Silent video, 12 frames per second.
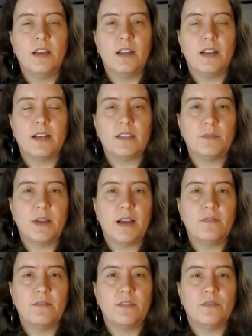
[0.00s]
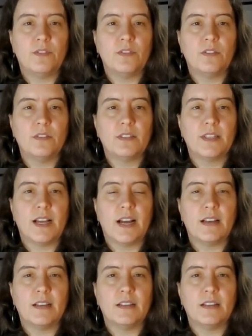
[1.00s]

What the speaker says: Next, we have the full data